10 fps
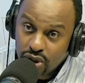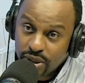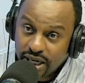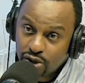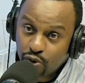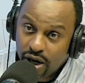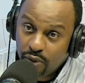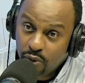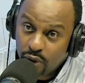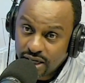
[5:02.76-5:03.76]
to get to where
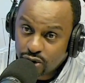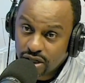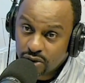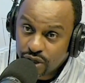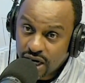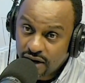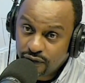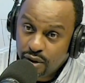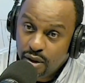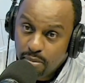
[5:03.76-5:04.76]
we want so that we
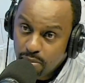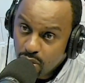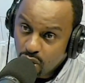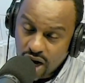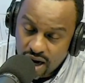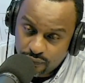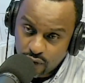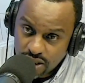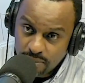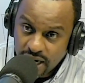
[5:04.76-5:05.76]
have more
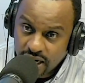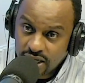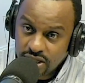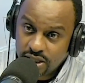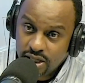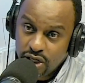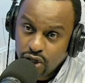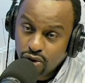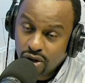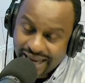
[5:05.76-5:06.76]
Afro Jamaicans,
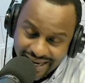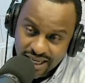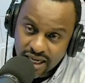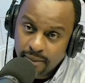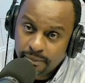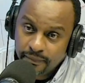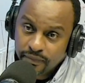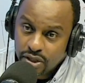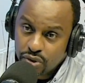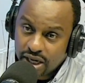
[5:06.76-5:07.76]
you know, lining up
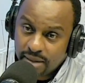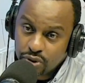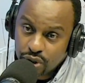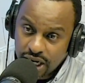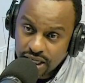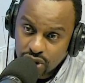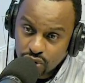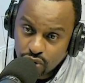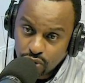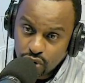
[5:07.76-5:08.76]
to come to Kenya
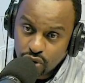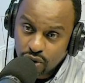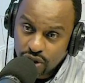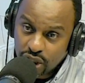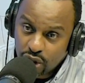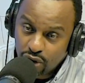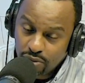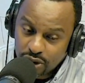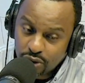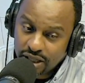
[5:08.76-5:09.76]
to, to grow the
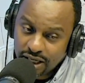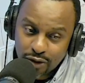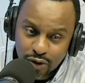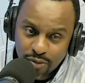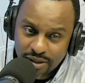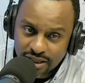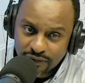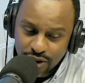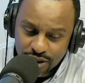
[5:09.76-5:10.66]
economy. So thank you so much, Afro